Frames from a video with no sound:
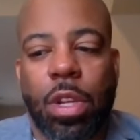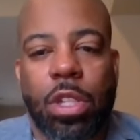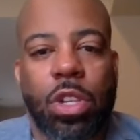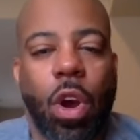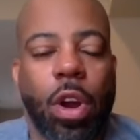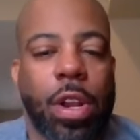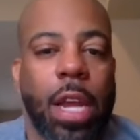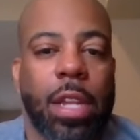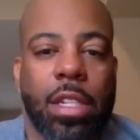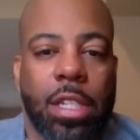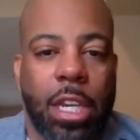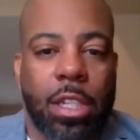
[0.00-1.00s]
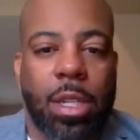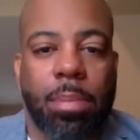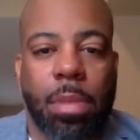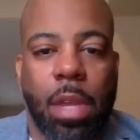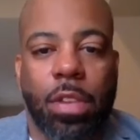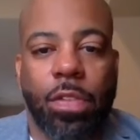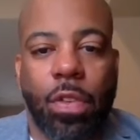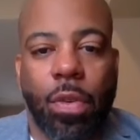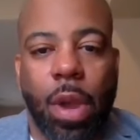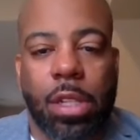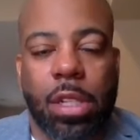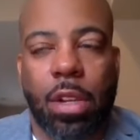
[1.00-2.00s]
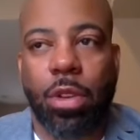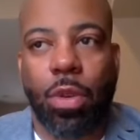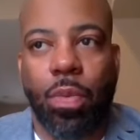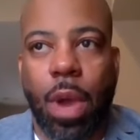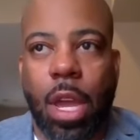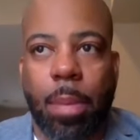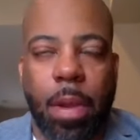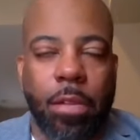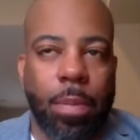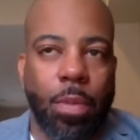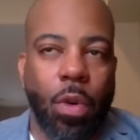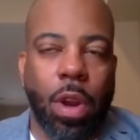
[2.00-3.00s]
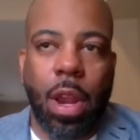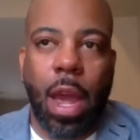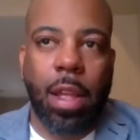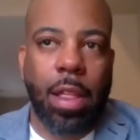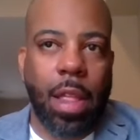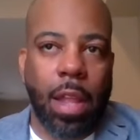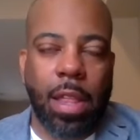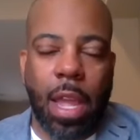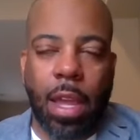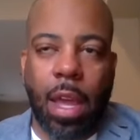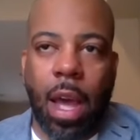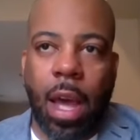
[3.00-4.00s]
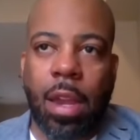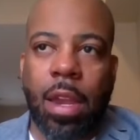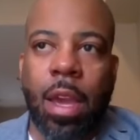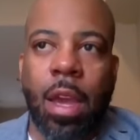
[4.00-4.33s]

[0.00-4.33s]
And it's hard not to take some things for granted. You wake up every morning, I thank God.